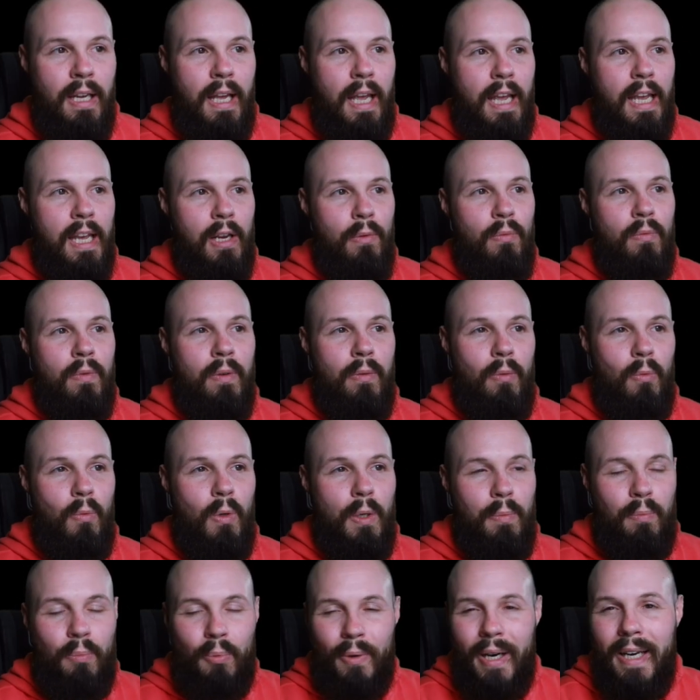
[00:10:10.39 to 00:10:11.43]
And
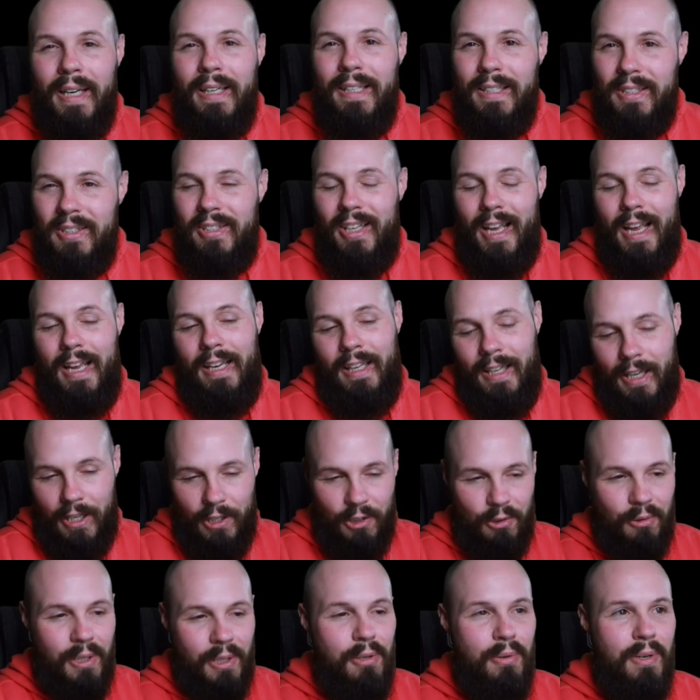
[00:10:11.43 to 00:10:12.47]
what Brent is saying, and I
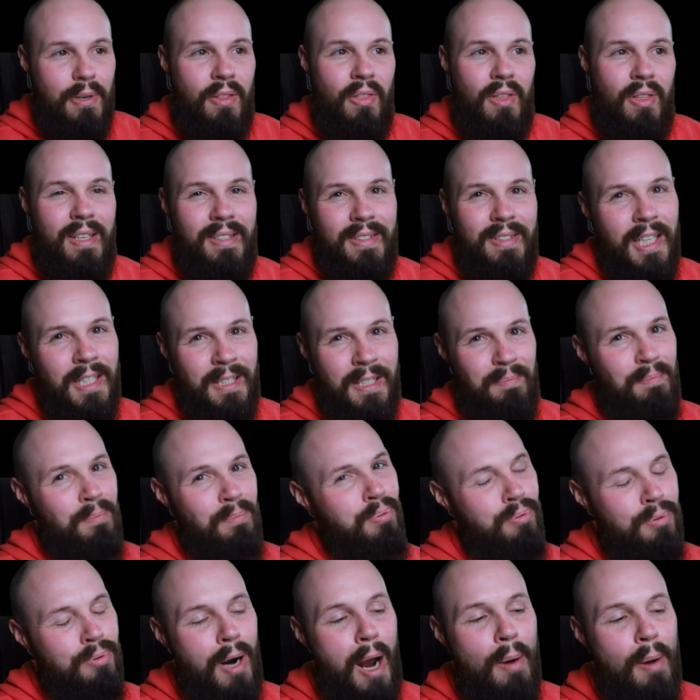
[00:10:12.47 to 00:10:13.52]
agree with, is that's
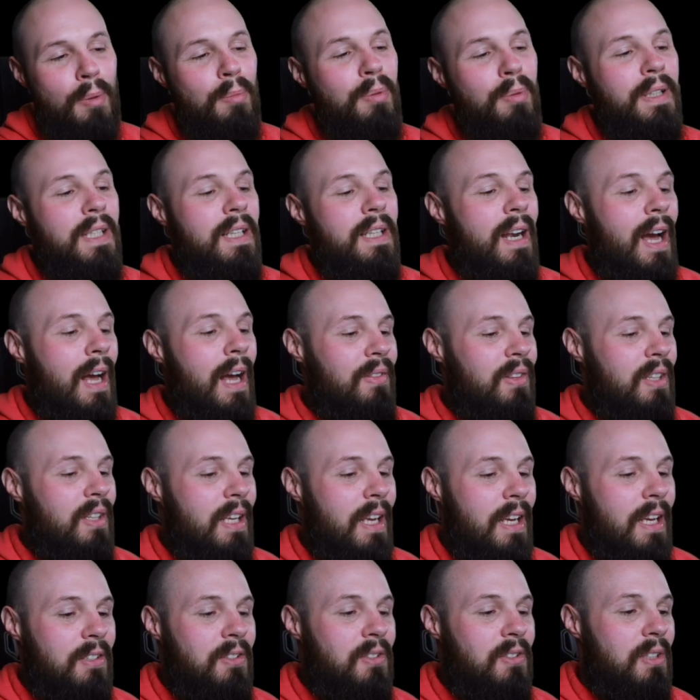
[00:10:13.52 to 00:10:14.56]
probably not
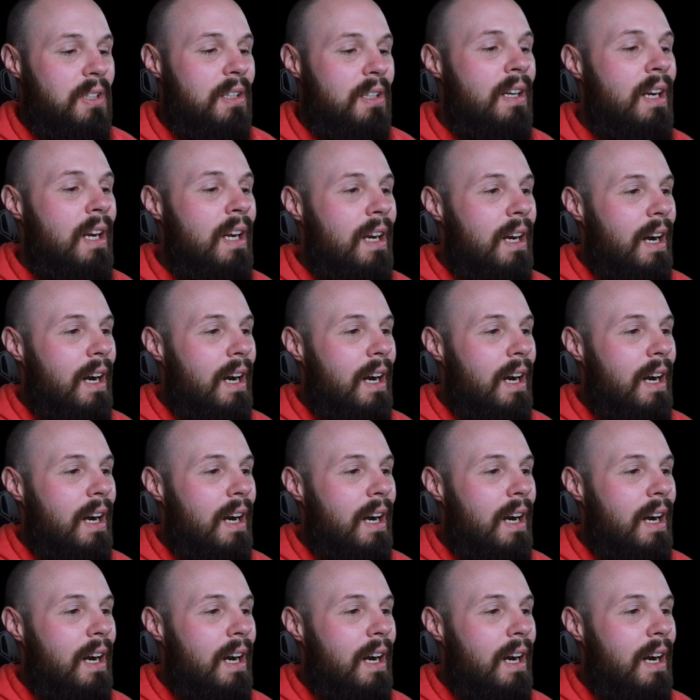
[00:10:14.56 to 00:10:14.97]
the answer.